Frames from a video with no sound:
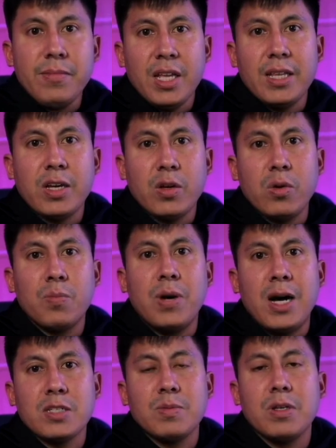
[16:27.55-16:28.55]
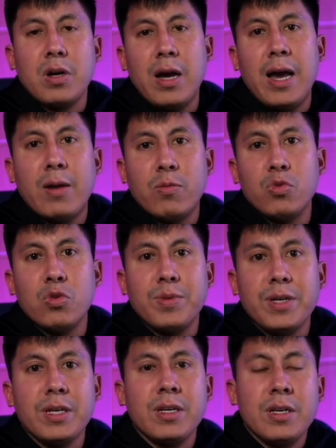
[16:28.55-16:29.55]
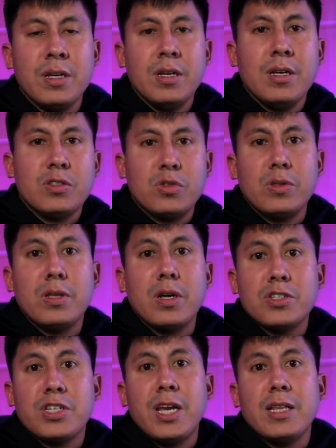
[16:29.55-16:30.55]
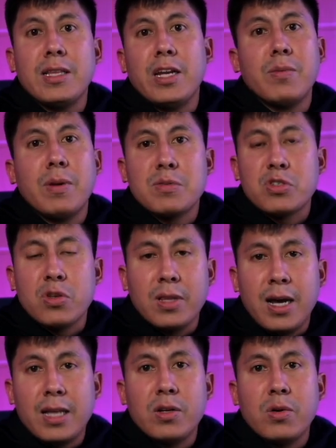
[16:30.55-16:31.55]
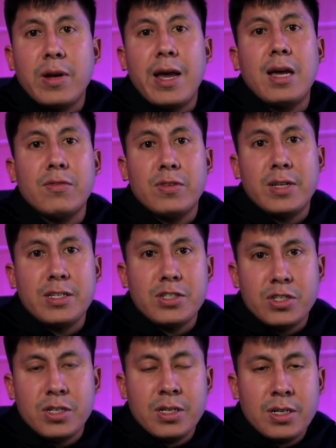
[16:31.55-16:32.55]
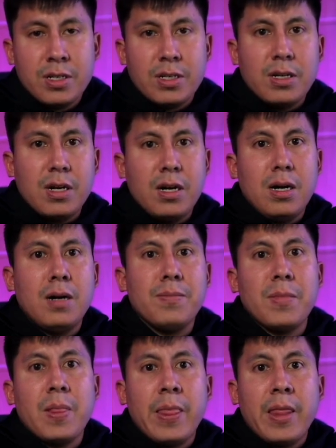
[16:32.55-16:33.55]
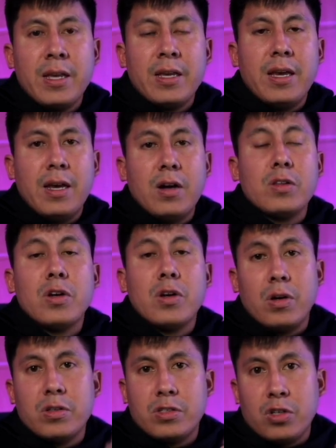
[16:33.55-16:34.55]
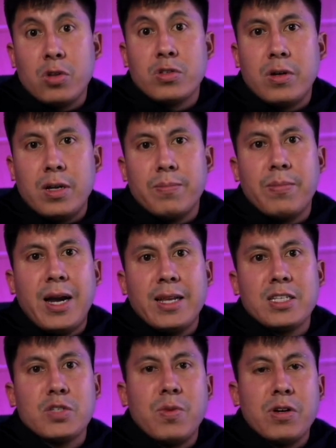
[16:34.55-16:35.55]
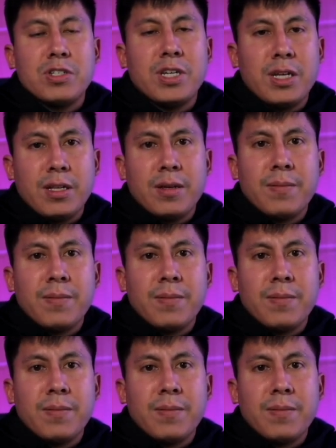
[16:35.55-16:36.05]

They could possibly add Ruby to another chain later, maybe Solana or Avalanche. Um, it's also on Binance Smart Chain.